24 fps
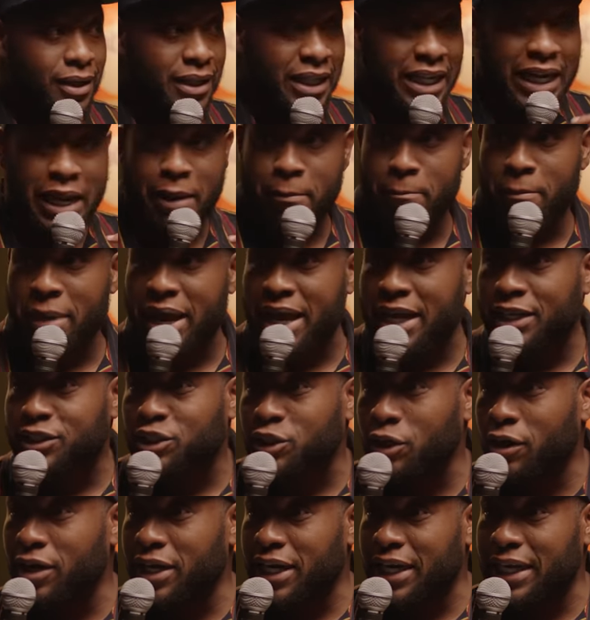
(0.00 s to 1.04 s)
Then that mask
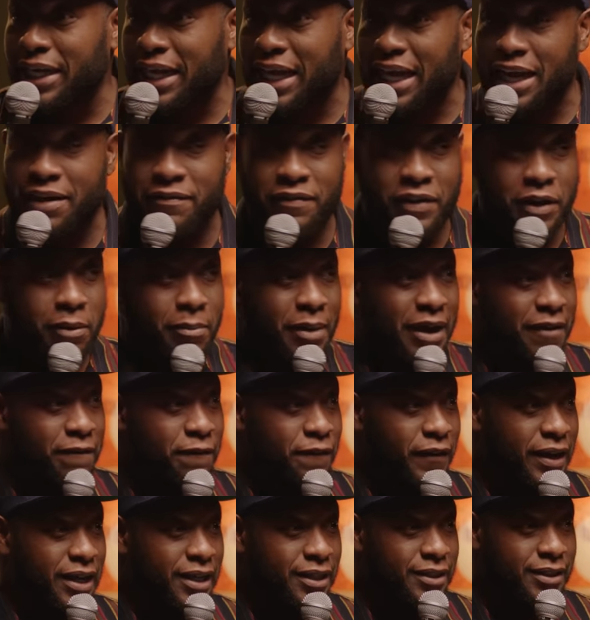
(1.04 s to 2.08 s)
start getting heavy on my
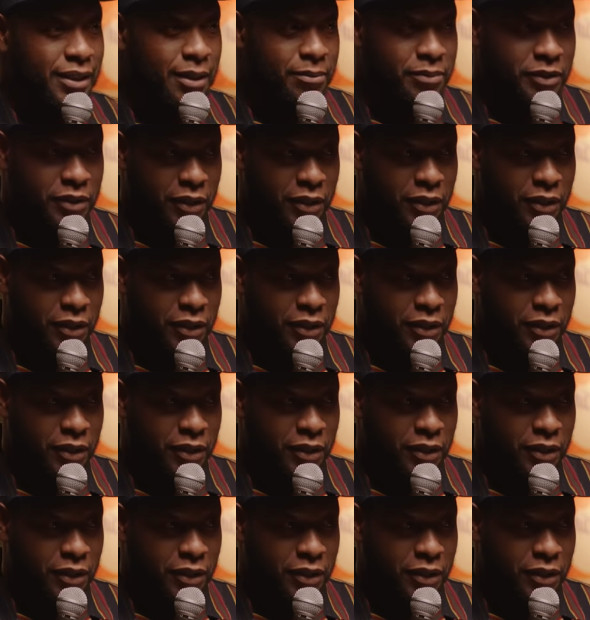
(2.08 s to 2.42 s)
face. I'm